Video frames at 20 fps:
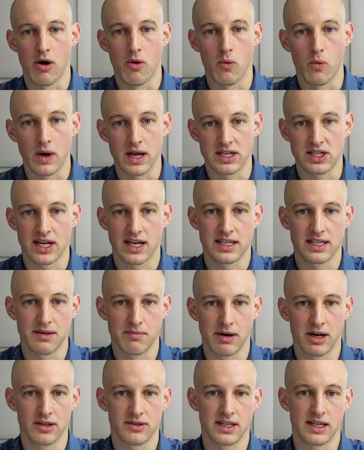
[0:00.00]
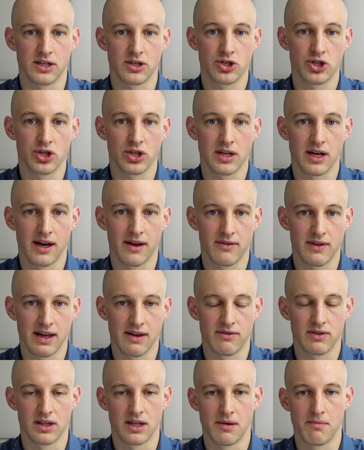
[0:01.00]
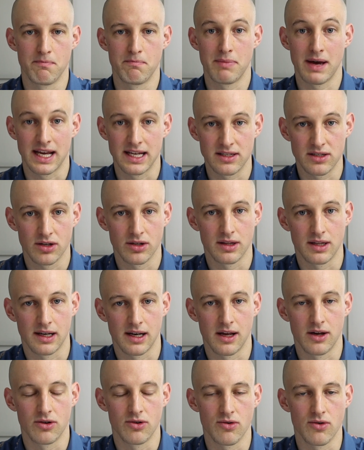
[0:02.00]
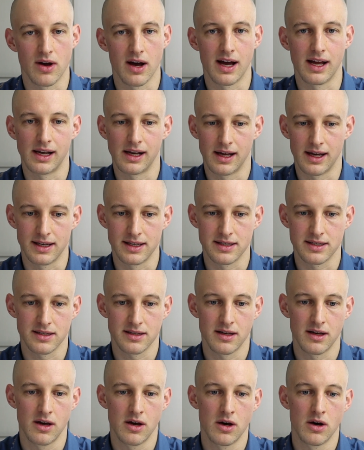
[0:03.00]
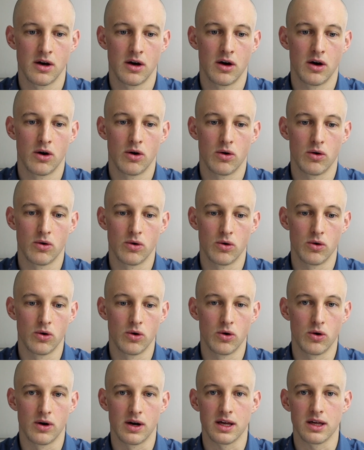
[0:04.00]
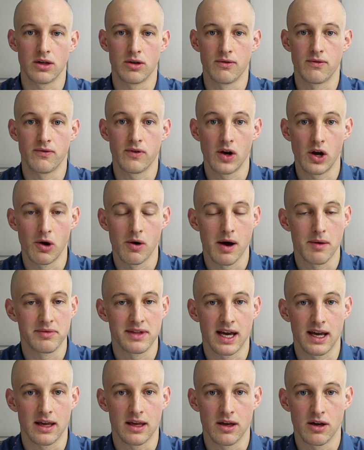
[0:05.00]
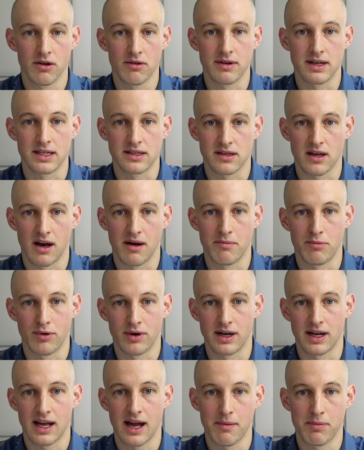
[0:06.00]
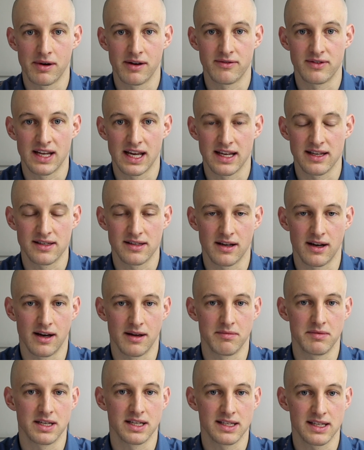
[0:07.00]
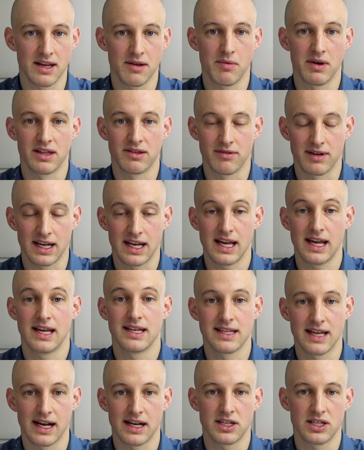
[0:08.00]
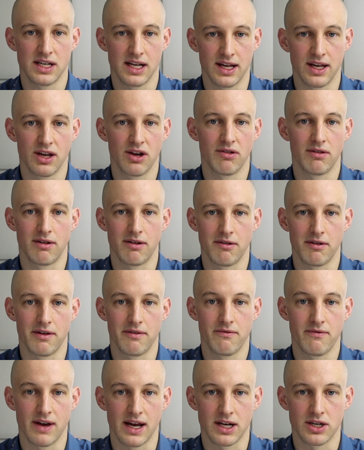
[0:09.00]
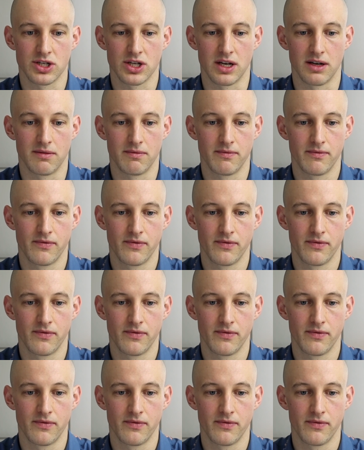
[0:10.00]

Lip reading: Which antibiotics should I have given them based on the local guidelines? Or you follow up that urine sample in a couple of days' time to see whether it is actually a urinary infection.